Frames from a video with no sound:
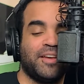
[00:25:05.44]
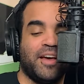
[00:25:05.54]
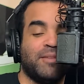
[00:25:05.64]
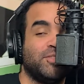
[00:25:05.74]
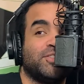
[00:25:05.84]

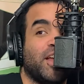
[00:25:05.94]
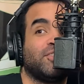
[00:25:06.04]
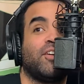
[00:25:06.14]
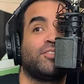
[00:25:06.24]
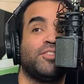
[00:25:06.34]
That's
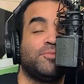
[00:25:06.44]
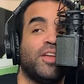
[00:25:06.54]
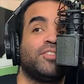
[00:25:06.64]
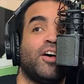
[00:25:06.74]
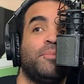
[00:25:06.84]
all
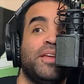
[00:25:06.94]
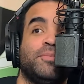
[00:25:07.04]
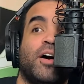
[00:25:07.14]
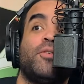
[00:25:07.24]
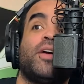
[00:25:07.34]
beeped.
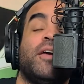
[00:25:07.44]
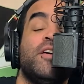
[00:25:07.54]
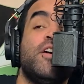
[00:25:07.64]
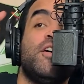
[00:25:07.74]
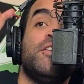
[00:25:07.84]
Okay.
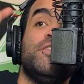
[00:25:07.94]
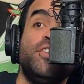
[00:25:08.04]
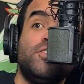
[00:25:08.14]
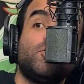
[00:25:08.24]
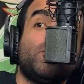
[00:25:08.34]

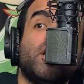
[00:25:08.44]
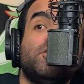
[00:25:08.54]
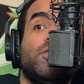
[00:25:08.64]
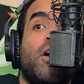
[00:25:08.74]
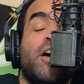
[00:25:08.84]
This is the one I
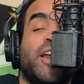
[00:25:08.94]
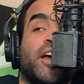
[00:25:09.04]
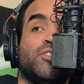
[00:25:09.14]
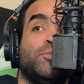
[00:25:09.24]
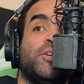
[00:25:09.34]
saw, and I
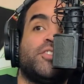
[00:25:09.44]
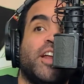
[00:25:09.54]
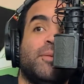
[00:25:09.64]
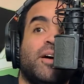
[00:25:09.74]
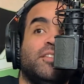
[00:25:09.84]
got super
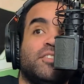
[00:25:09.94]
excited about this